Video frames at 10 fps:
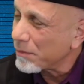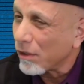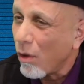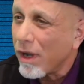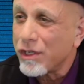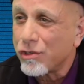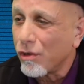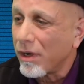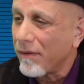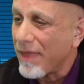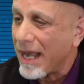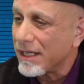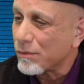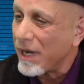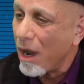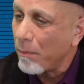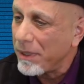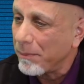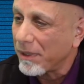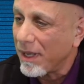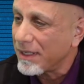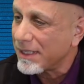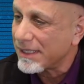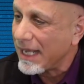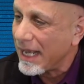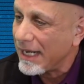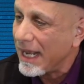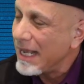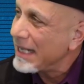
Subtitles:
The long and short of that is we help people understand